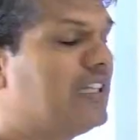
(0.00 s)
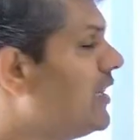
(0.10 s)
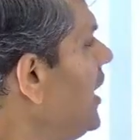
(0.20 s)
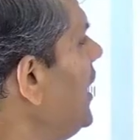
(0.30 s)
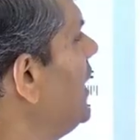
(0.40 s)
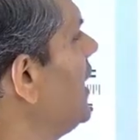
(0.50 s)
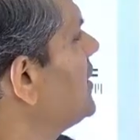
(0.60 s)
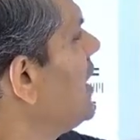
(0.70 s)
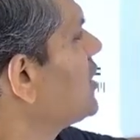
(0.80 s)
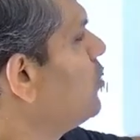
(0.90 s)
the
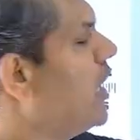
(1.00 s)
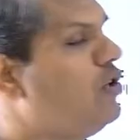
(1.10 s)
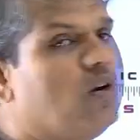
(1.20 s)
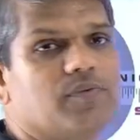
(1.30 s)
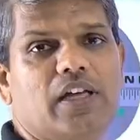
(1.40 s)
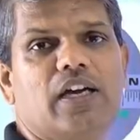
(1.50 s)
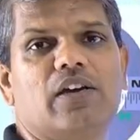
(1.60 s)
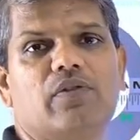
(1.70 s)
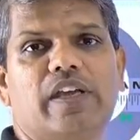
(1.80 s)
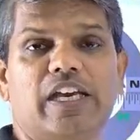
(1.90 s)
exact value of the
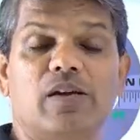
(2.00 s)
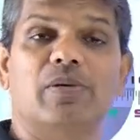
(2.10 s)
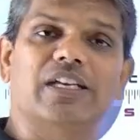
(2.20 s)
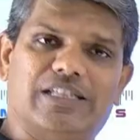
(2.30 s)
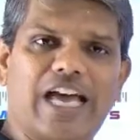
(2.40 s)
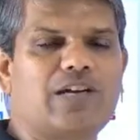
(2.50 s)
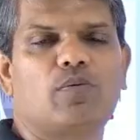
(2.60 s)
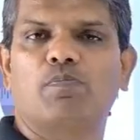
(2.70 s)
variable in that